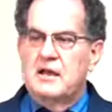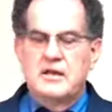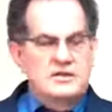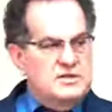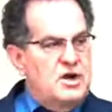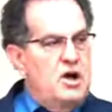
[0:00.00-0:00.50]
Now,
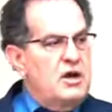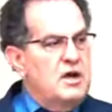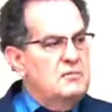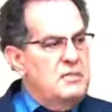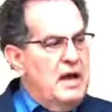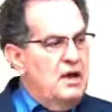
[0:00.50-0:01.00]
he's
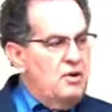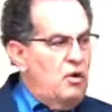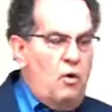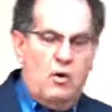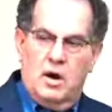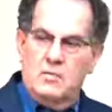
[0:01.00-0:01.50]
talking about
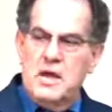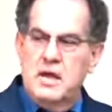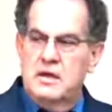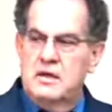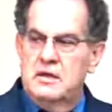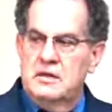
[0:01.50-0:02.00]
Horeb,
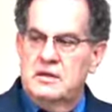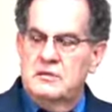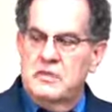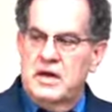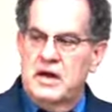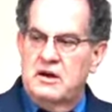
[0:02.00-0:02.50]

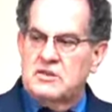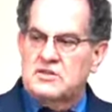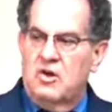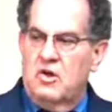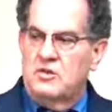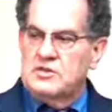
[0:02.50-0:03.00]
but here
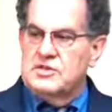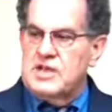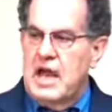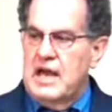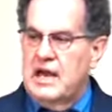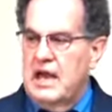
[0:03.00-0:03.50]
it's called
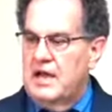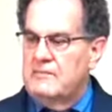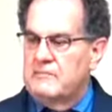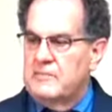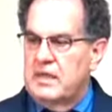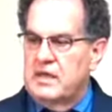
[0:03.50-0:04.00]
Sinai.
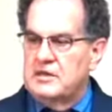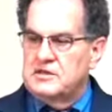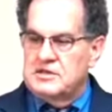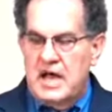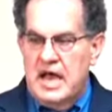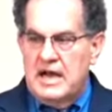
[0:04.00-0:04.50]

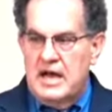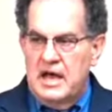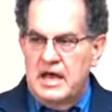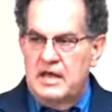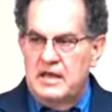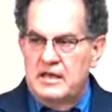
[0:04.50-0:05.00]
And
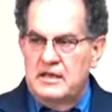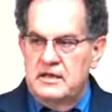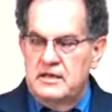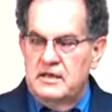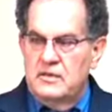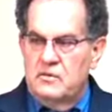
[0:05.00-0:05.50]
Sinai
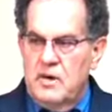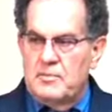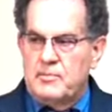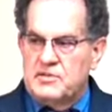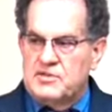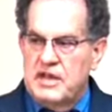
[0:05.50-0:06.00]

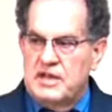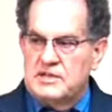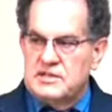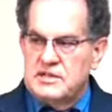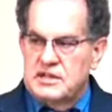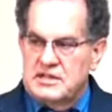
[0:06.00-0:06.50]

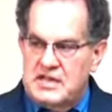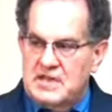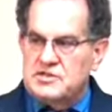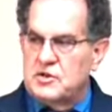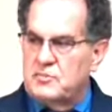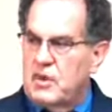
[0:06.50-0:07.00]
represents a
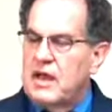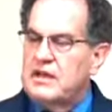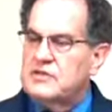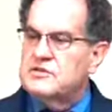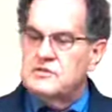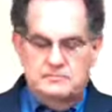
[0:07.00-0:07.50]
desert
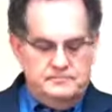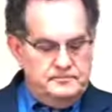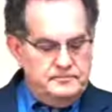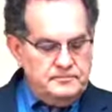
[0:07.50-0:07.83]
place.